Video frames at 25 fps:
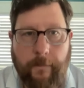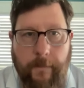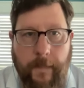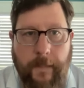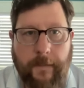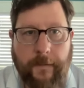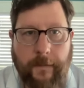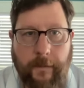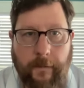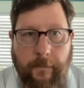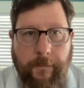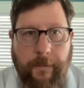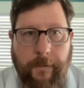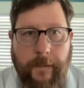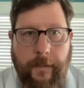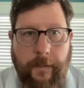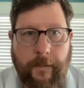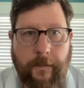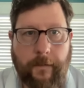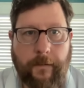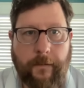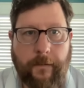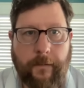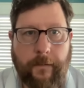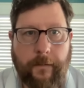missing
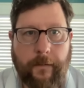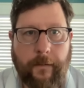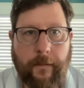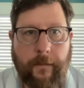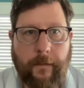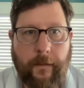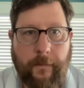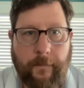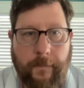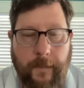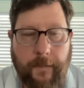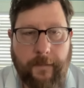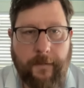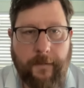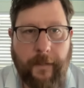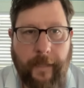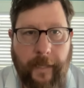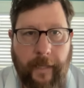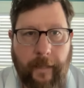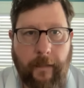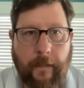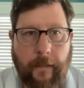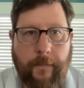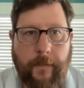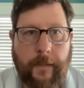piece, the missing
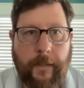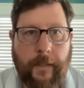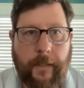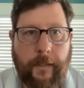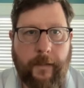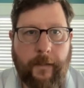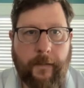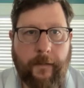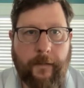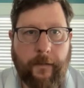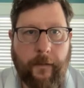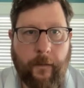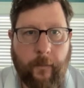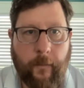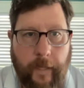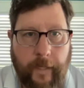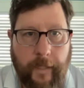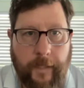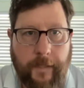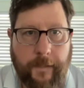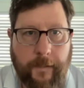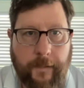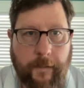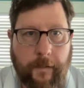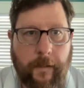element in this
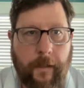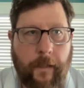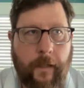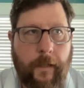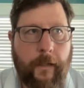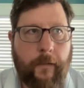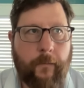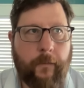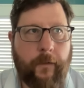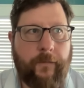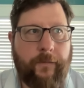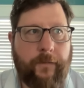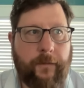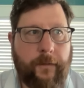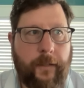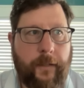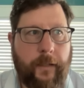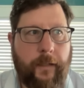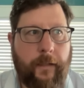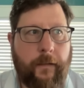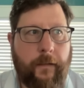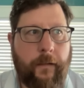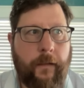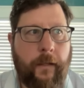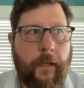equation. We've
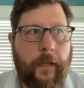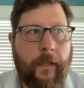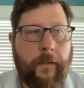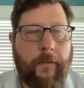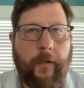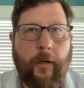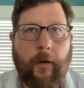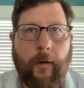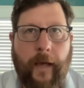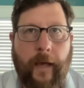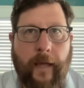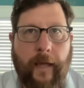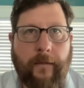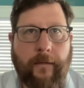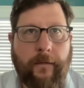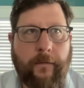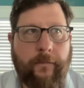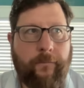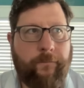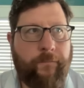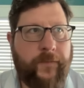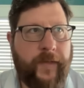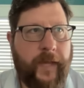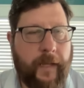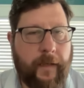seen, you know, as
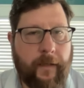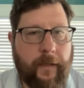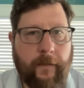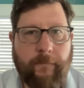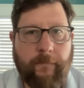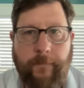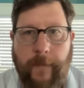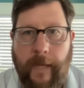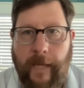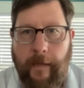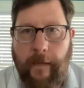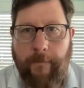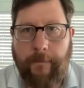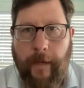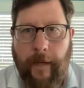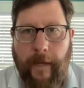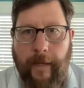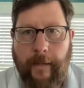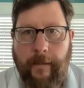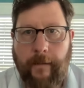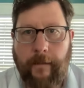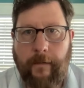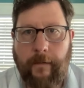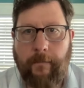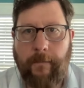of the end of May,
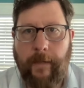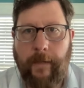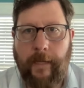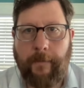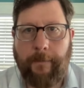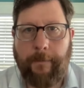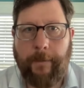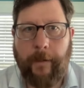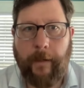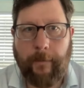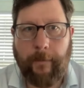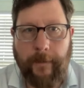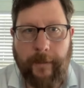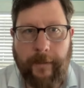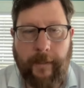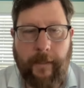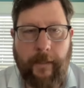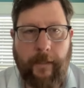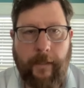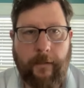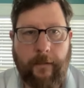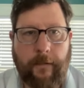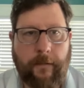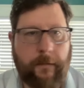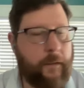Biden made public
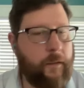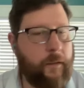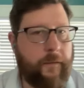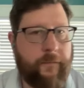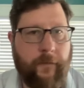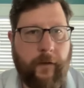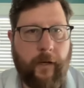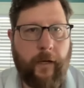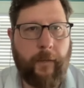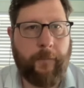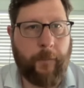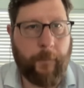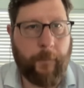his ceasefire